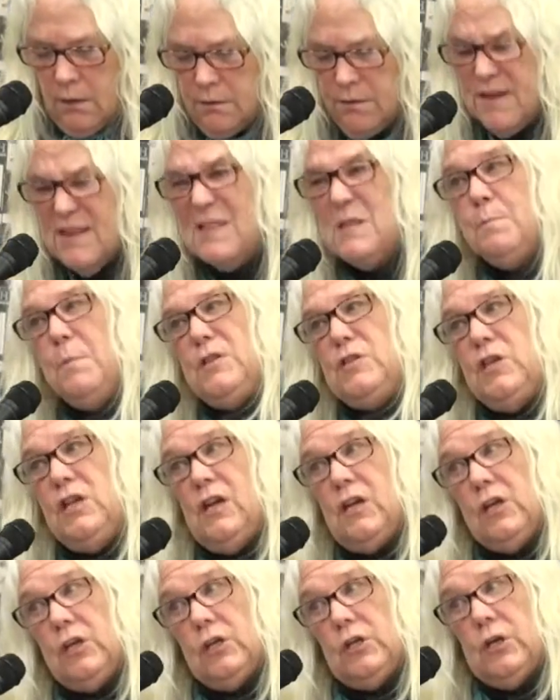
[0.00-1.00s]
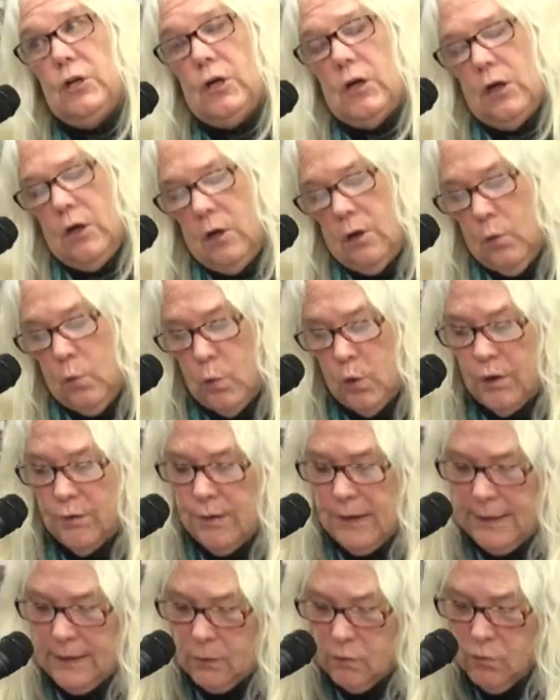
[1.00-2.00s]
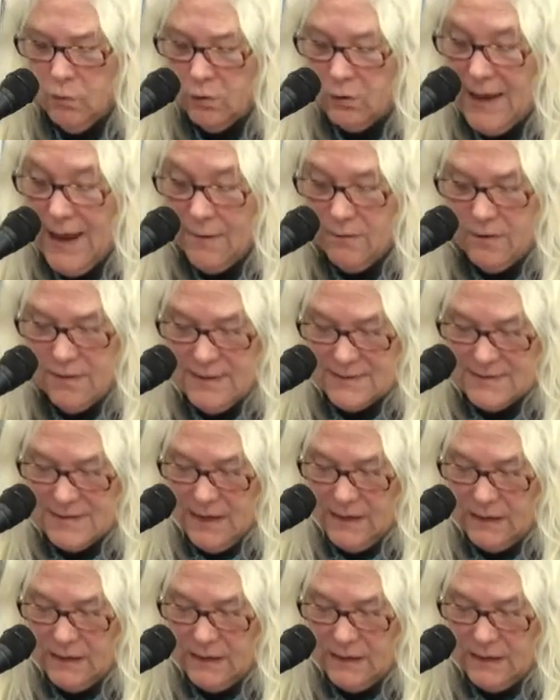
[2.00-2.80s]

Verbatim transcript: This particular whirring grew louder as